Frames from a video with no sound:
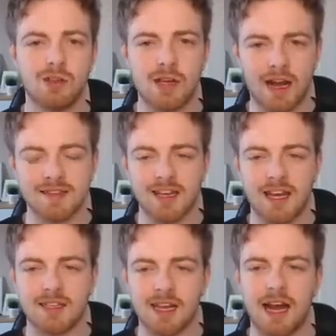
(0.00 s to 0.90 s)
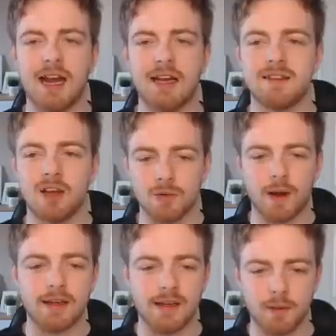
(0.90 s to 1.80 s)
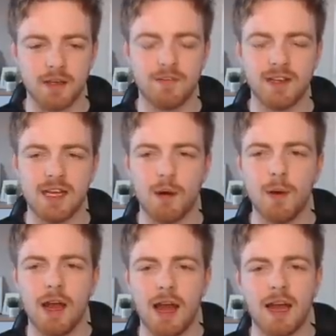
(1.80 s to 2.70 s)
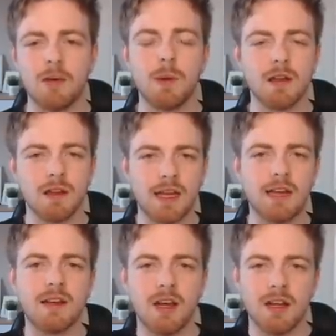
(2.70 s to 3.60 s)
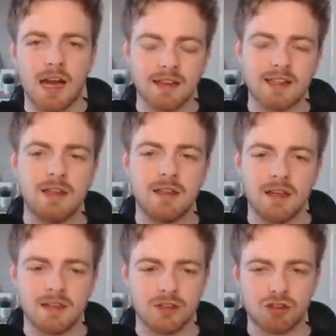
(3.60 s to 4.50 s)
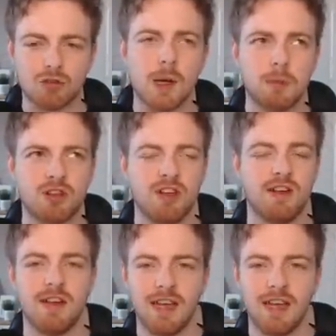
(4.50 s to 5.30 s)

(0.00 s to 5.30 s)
you guys a guide right now in the video, I will link at the description,